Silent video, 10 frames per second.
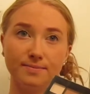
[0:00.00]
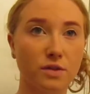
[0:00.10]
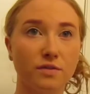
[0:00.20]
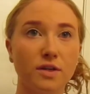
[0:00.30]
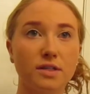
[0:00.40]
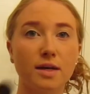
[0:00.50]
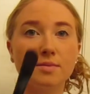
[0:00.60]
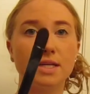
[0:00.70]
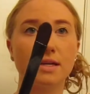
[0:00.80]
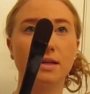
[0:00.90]
So first I'm
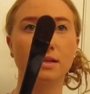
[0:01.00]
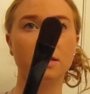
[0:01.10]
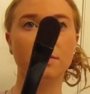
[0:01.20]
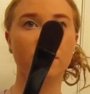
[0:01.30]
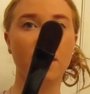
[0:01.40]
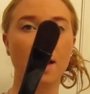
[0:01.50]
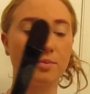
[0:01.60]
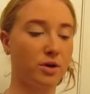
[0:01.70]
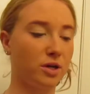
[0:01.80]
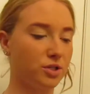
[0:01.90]
taking this flat
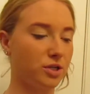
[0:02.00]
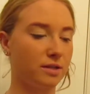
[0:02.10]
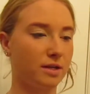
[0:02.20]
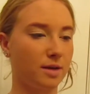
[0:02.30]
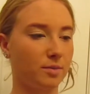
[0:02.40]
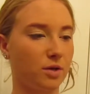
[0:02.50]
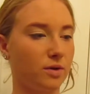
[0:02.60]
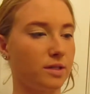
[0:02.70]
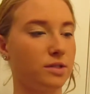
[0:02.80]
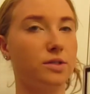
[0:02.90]
brush and then I'm
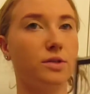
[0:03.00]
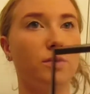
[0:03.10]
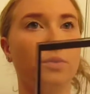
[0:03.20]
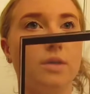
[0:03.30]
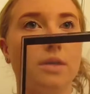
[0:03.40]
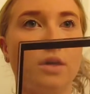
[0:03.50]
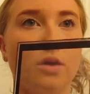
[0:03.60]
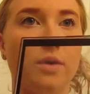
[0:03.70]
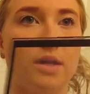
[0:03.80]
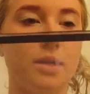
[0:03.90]
going to
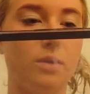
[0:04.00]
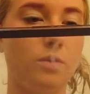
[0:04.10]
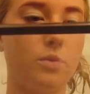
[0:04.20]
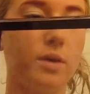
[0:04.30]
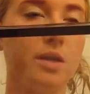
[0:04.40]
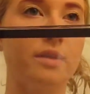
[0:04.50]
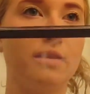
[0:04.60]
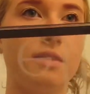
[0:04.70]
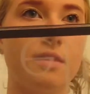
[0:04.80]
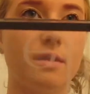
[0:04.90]
go in with